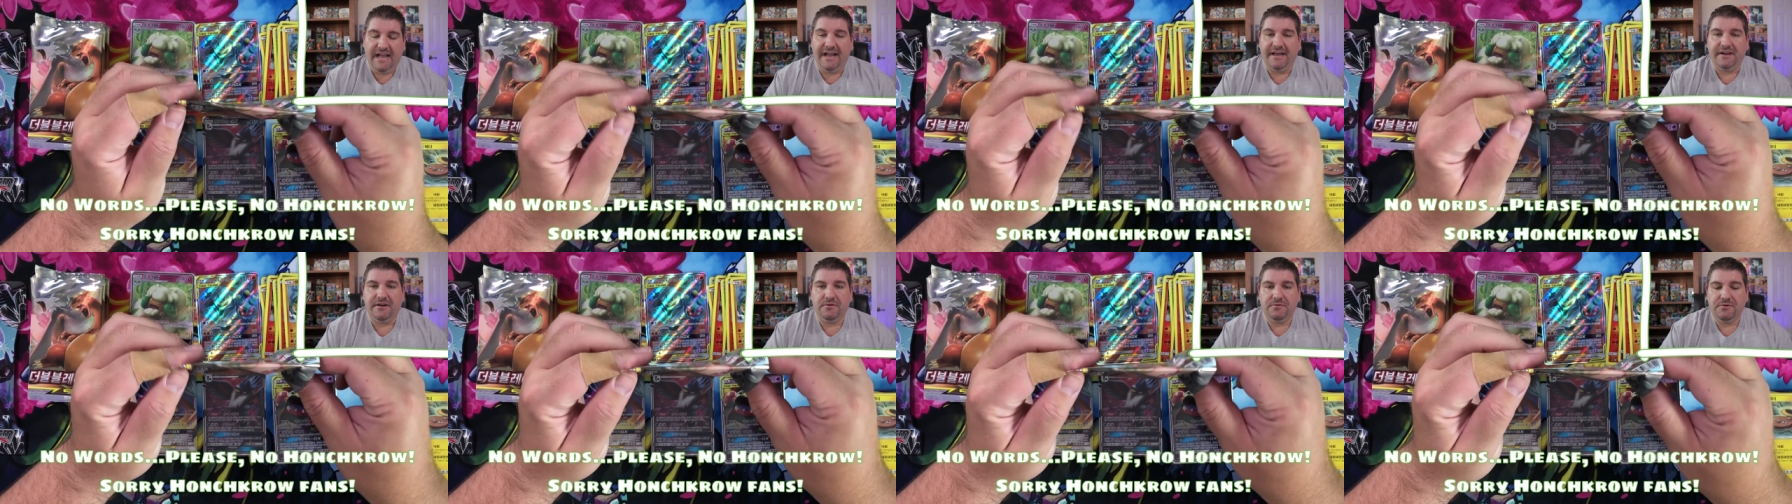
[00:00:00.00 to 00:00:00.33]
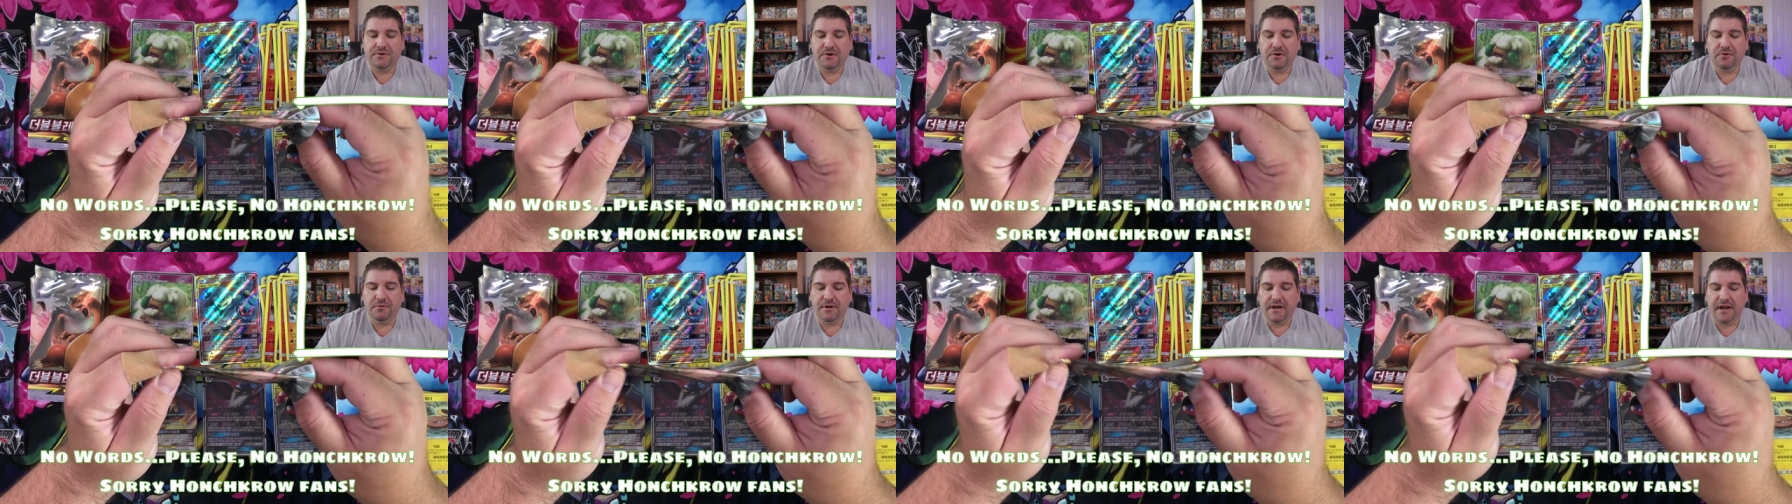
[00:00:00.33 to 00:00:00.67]
I don't
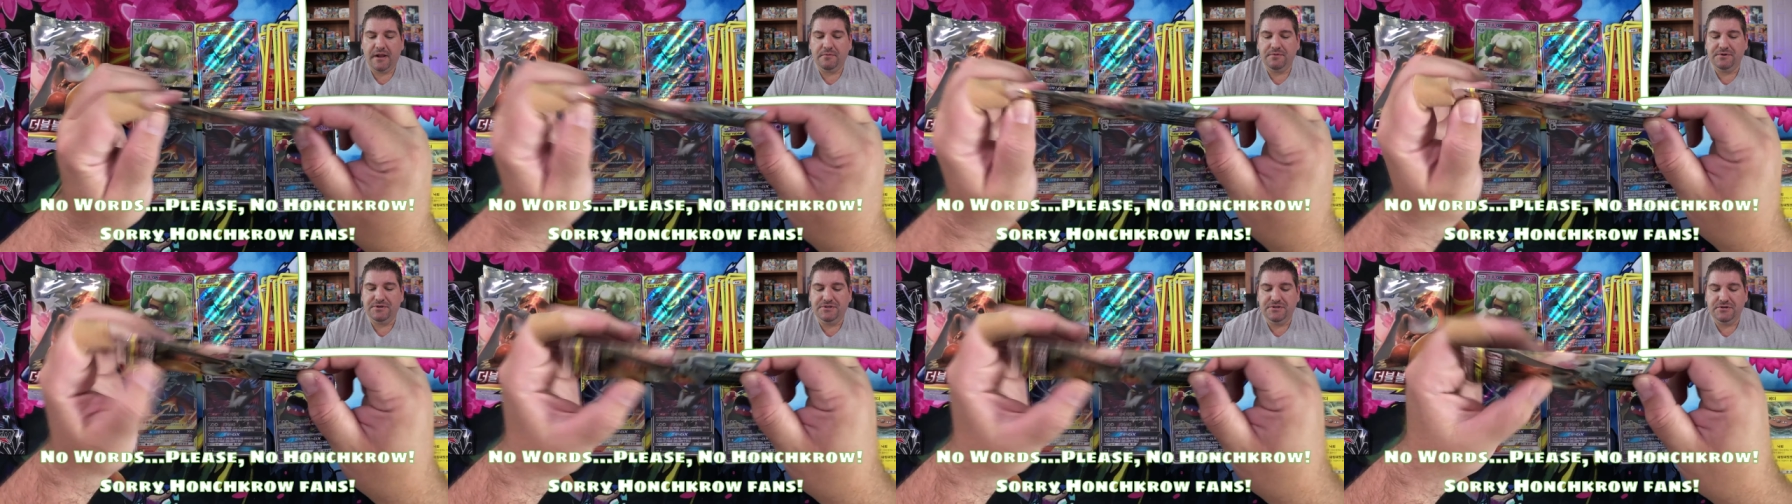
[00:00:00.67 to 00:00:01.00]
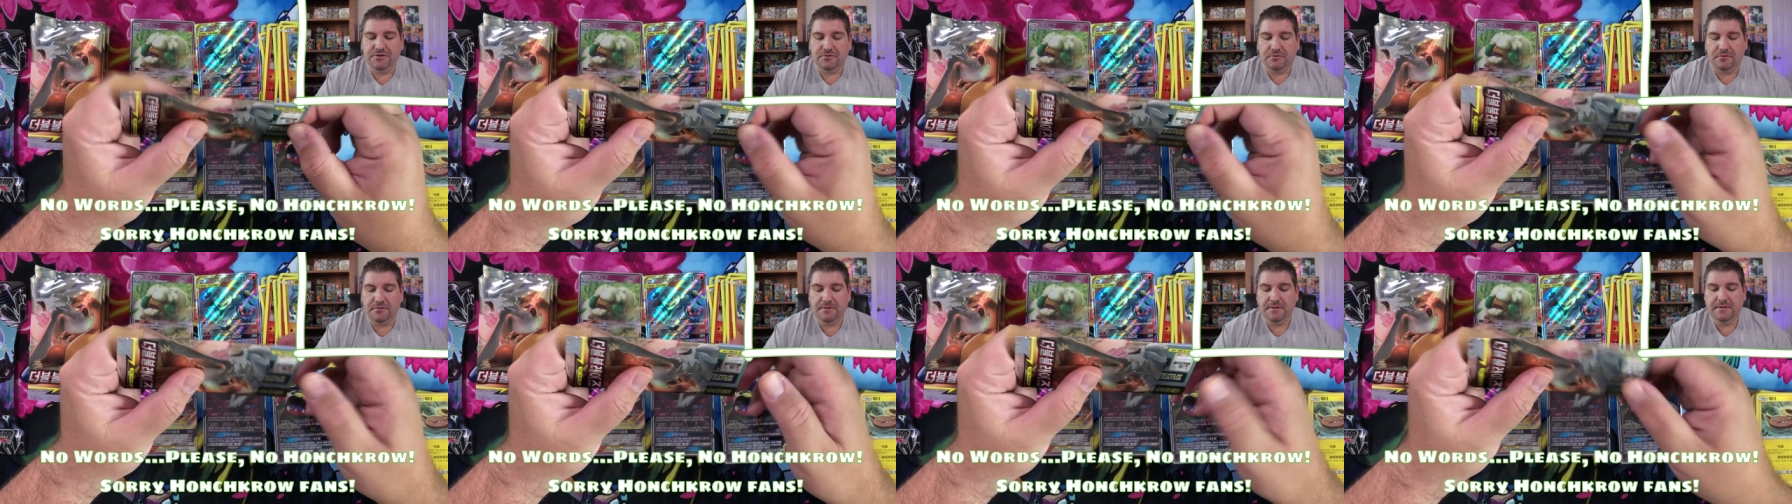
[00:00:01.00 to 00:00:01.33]
know what I would
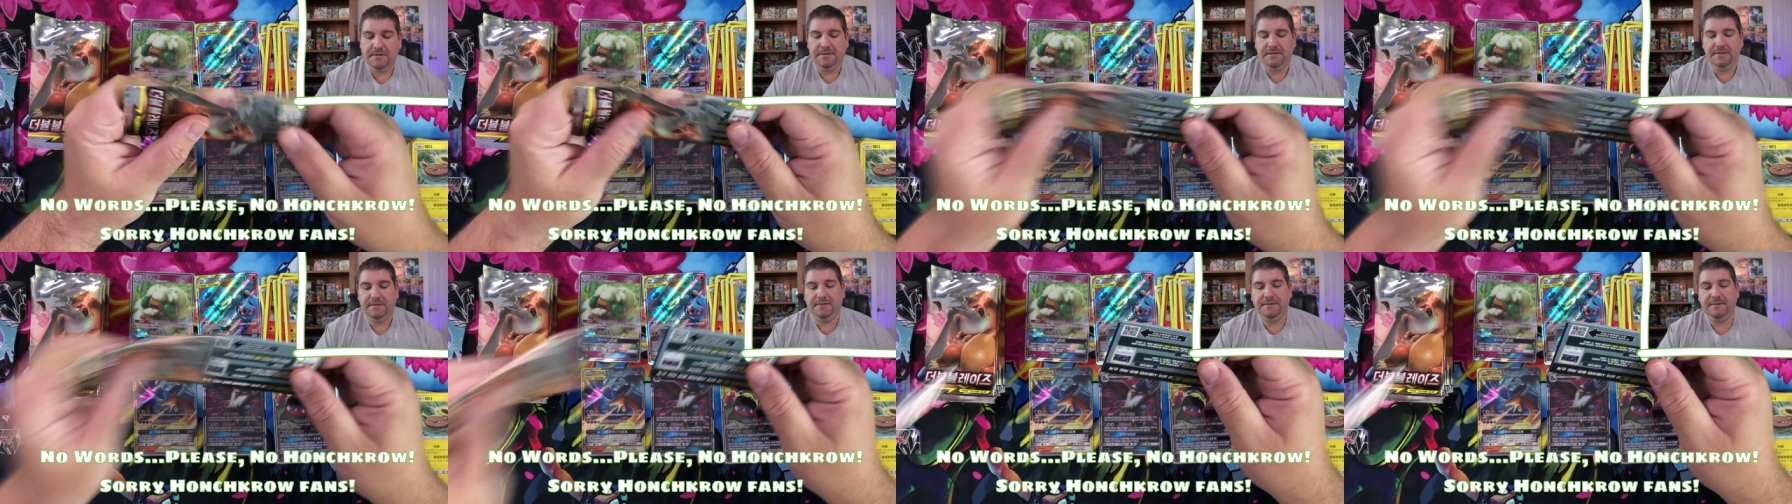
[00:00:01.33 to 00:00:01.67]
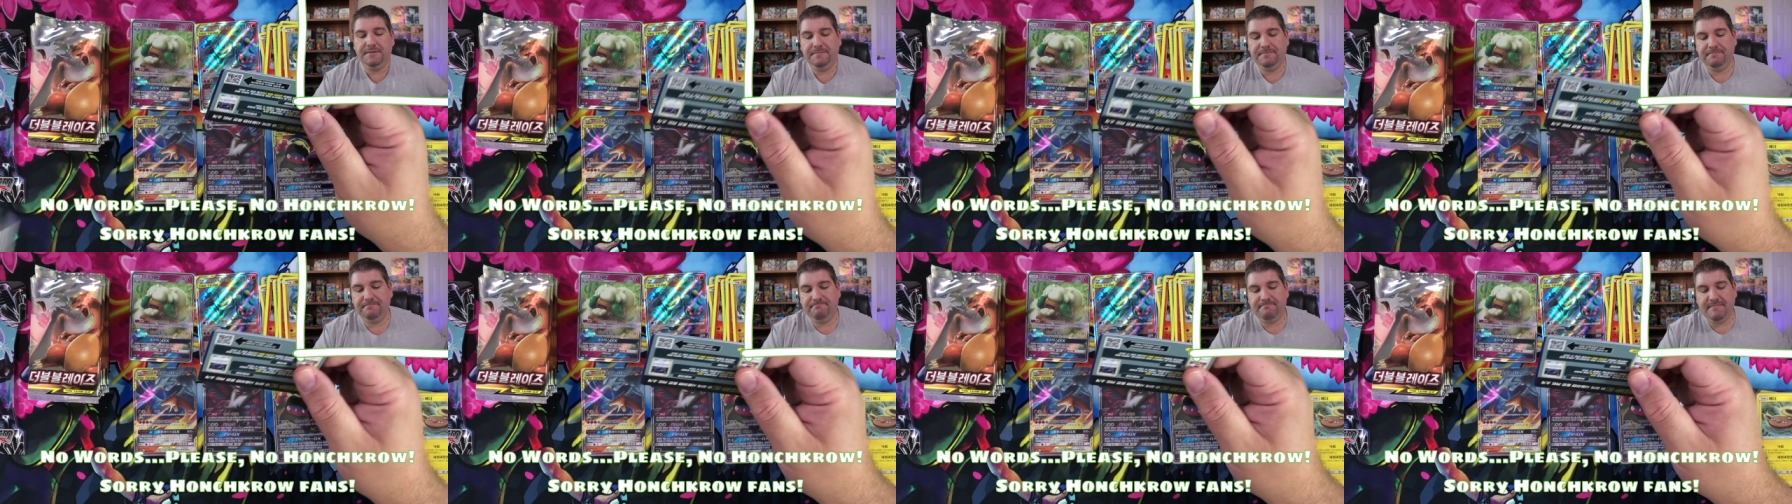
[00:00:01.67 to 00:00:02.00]
do.
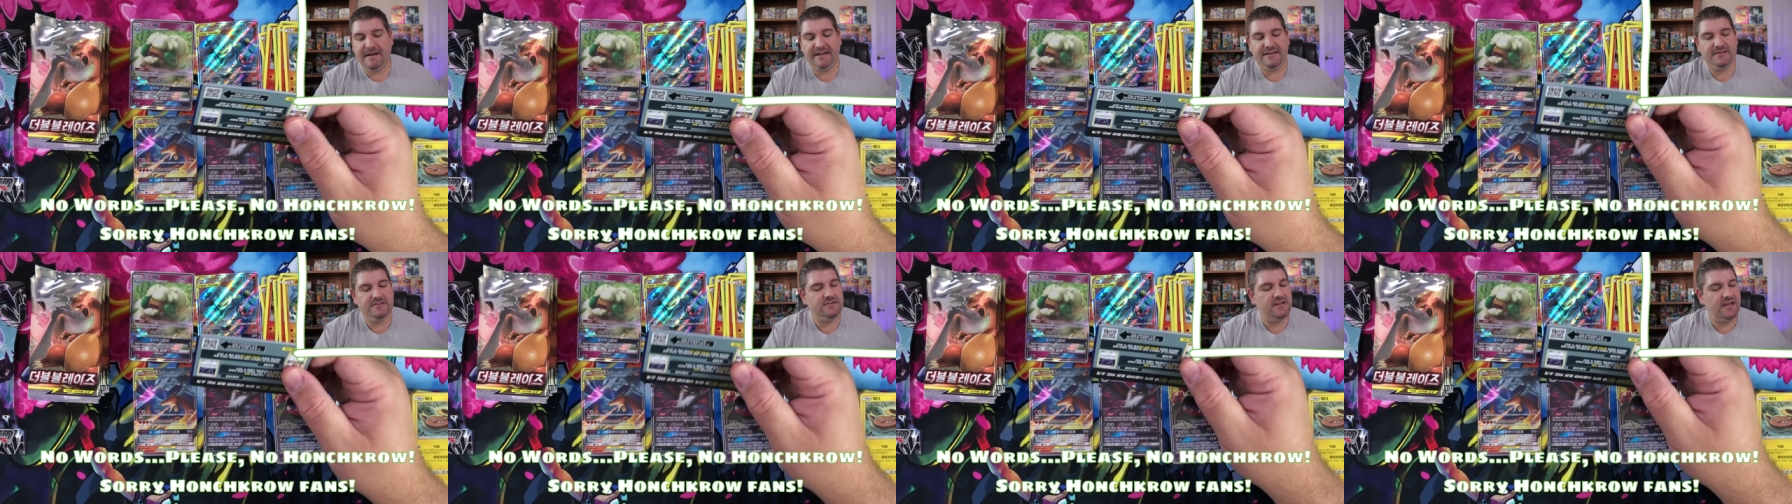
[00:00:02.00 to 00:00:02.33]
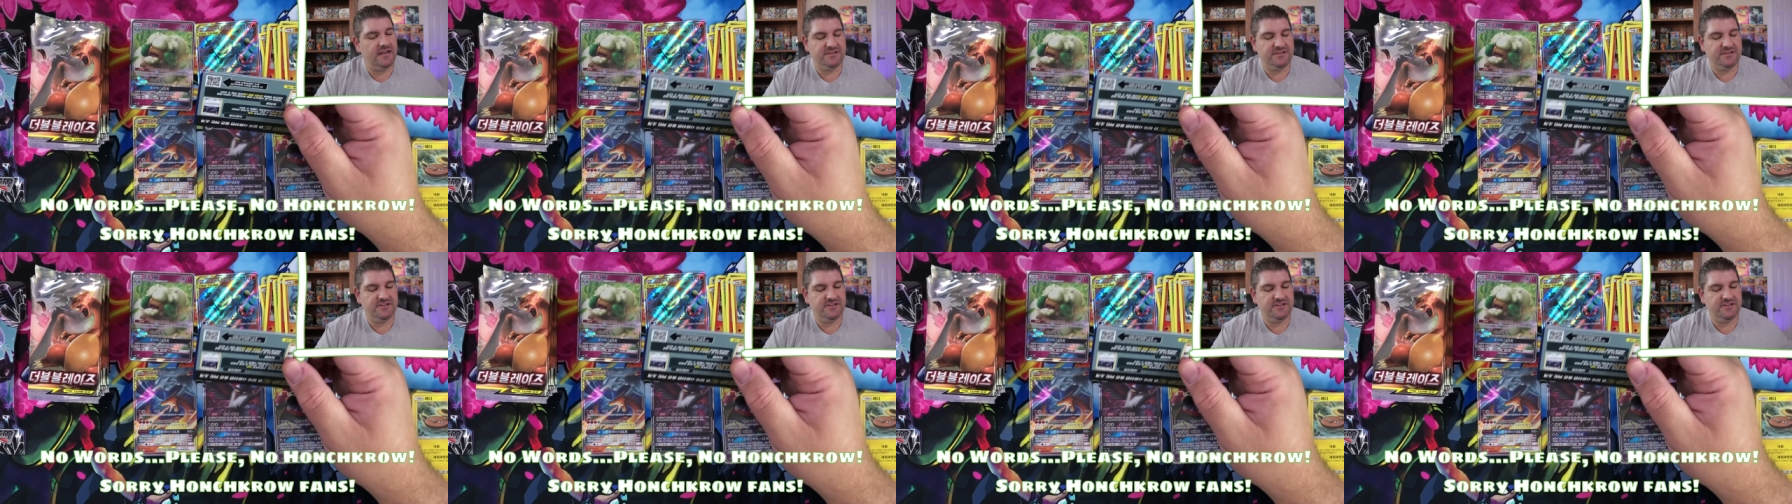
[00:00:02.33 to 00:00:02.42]
I,